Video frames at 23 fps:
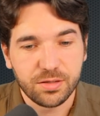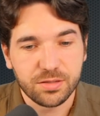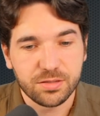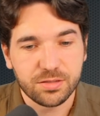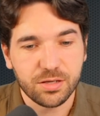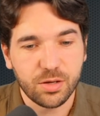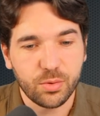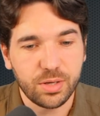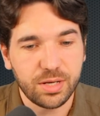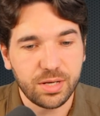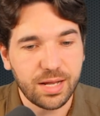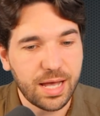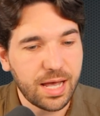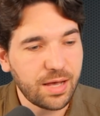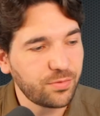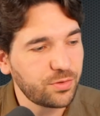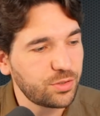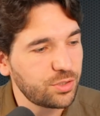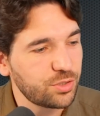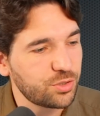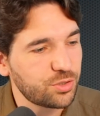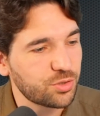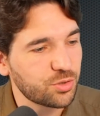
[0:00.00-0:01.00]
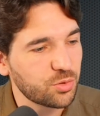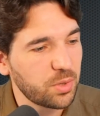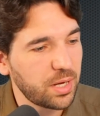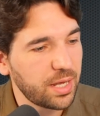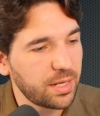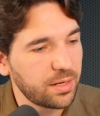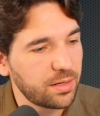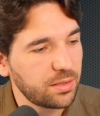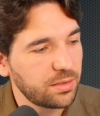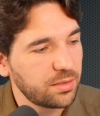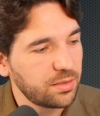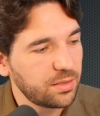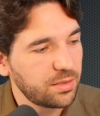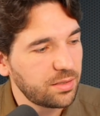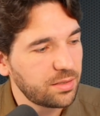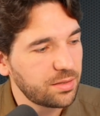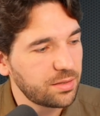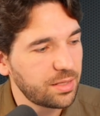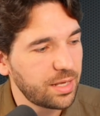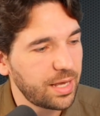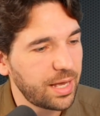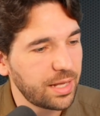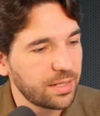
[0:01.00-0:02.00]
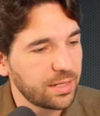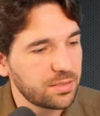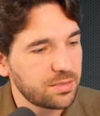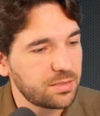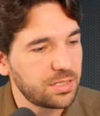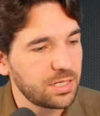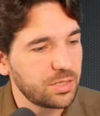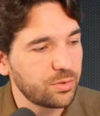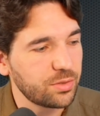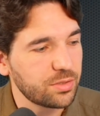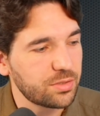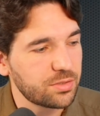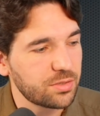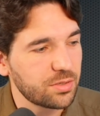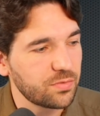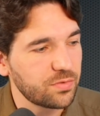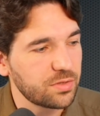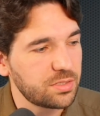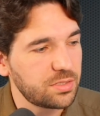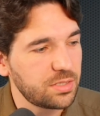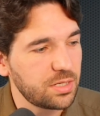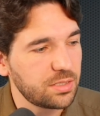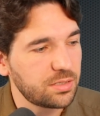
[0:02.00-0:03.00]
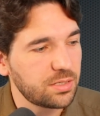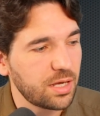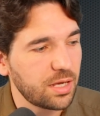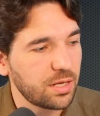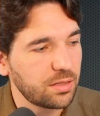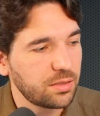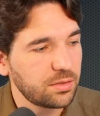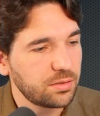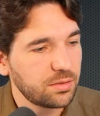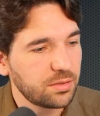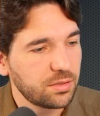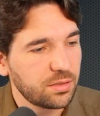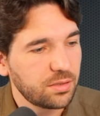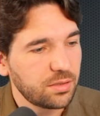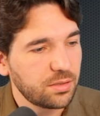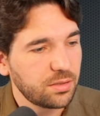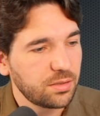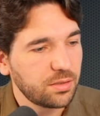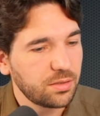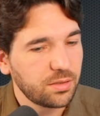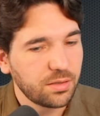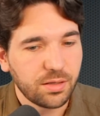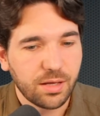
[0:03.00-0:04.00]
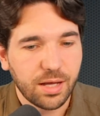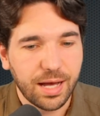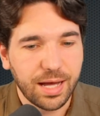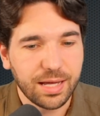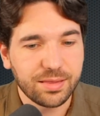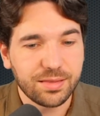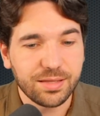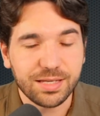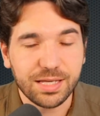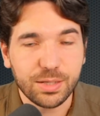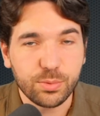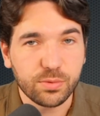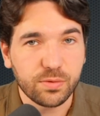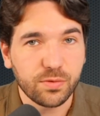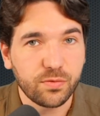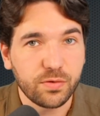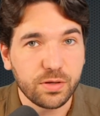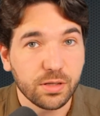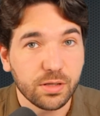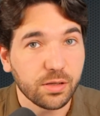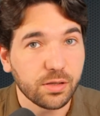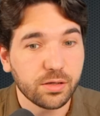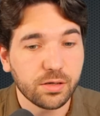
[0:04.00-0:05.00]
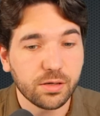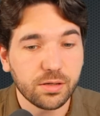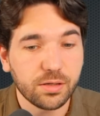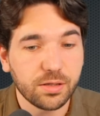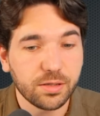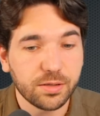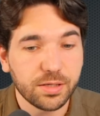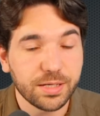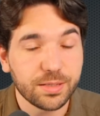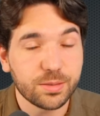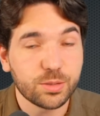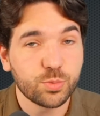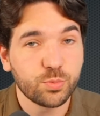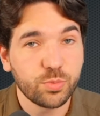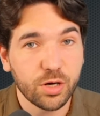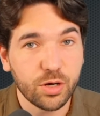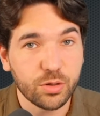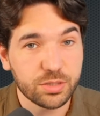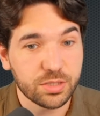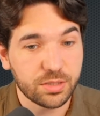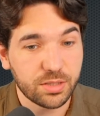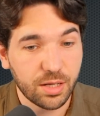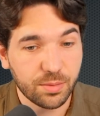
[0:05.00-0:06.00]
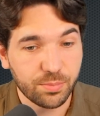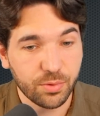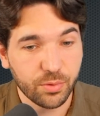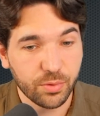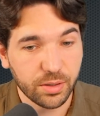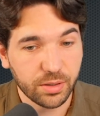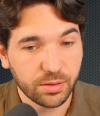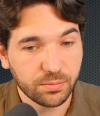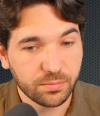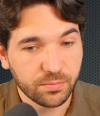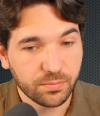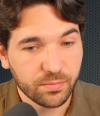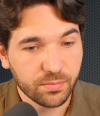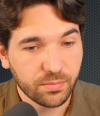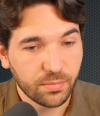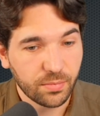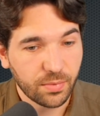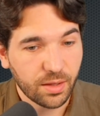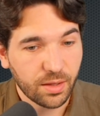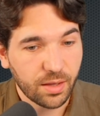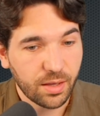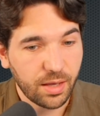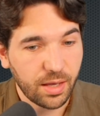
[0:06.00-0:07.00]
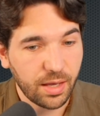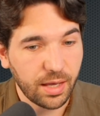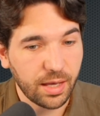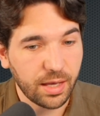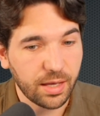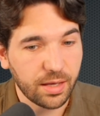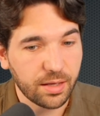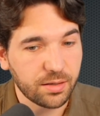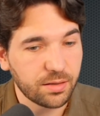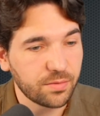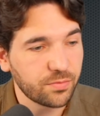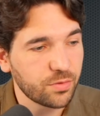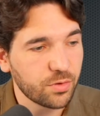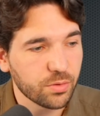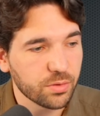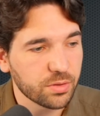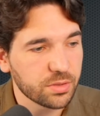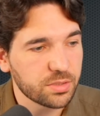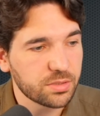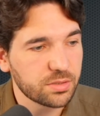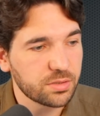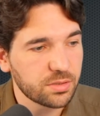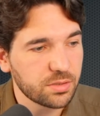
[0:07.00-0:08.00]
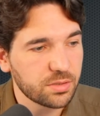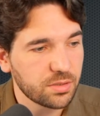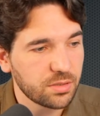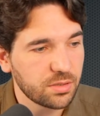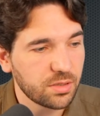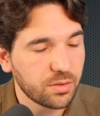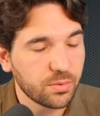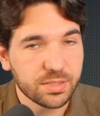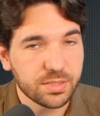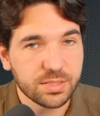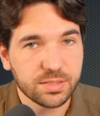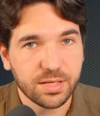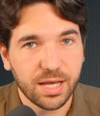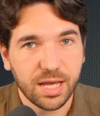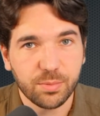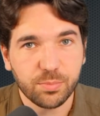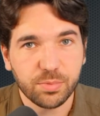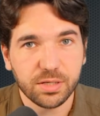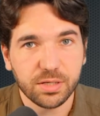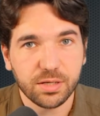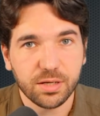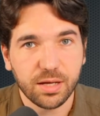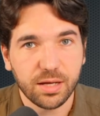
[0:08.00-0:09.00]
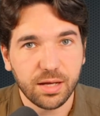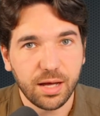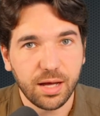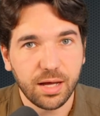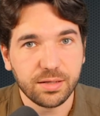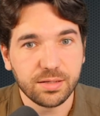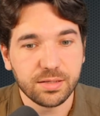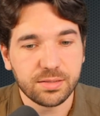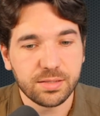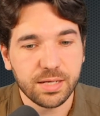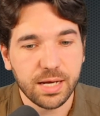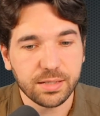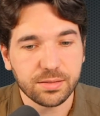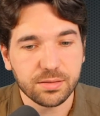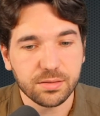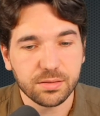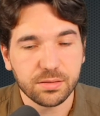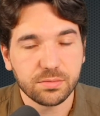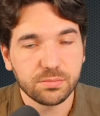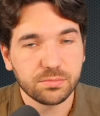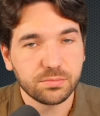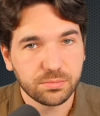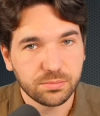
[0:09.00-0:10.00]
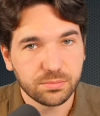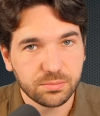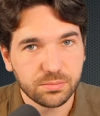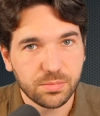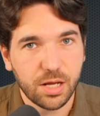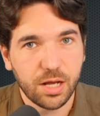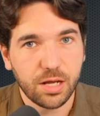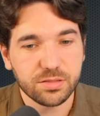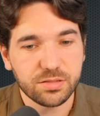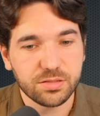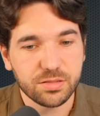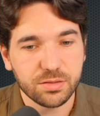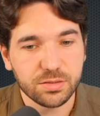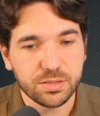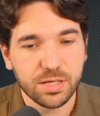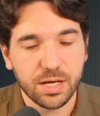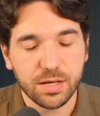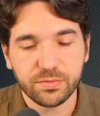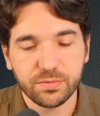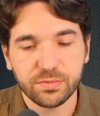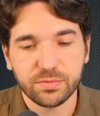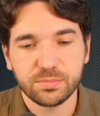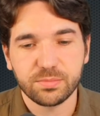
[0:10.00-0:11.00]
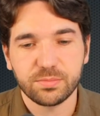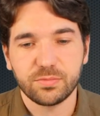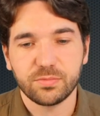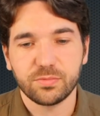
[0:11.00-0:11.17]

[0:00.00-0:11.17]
So he'd have to shred that Secret Service detail. I think he would feel a little exposed at that point. And of course, you know, escaping undetected, also tough